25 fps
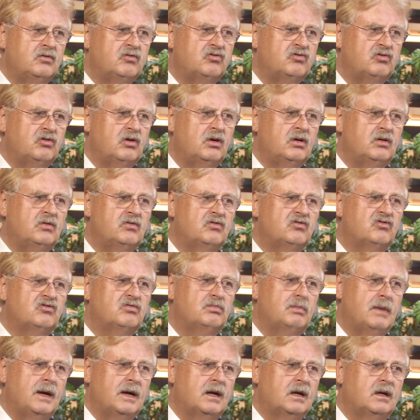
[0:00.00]
certain
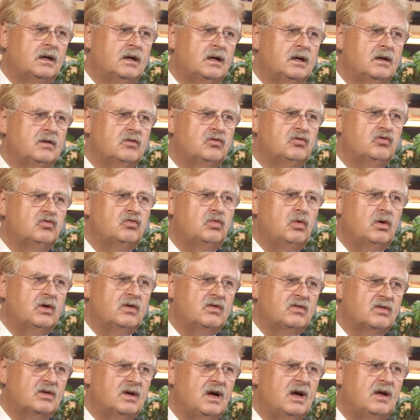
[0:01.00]
smuggling
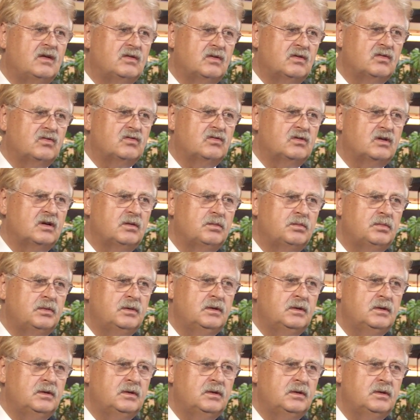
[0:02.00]
towards the Gaza Strip.